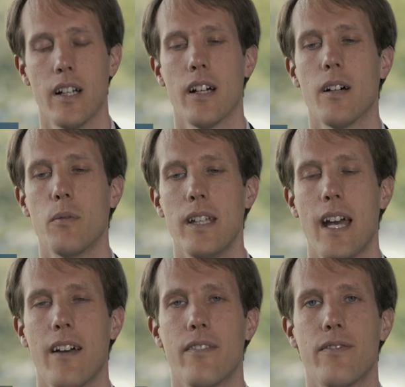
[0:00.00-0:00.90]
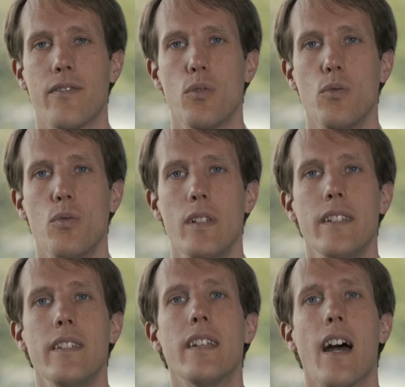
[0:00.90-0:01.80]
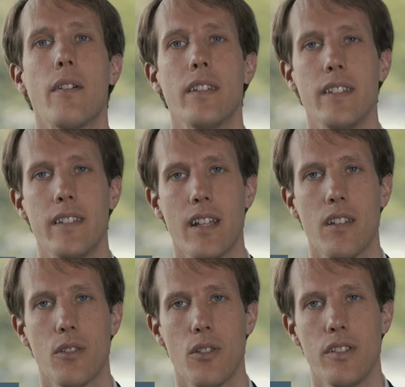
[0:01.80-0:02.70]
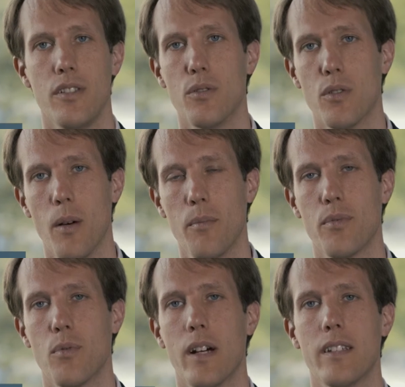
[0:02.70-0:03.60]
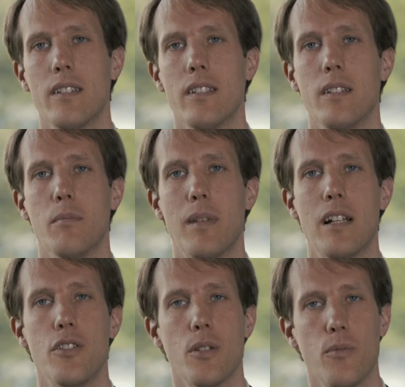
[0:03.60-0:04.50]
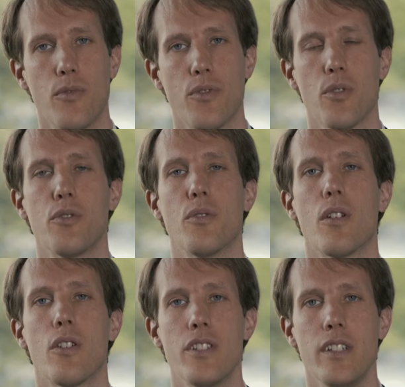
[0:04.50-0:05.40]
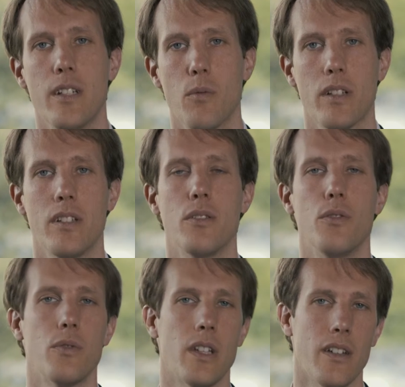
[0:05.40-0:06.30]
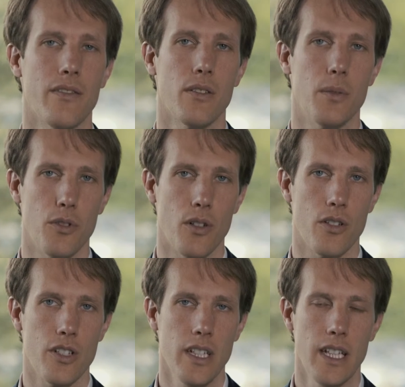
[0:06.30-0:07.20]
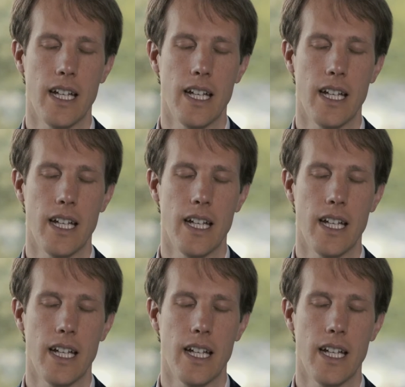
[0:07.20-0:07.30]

Uh, we have two leading R&D centers in Europe, one in Belgium for neurology and one in the UK for immunology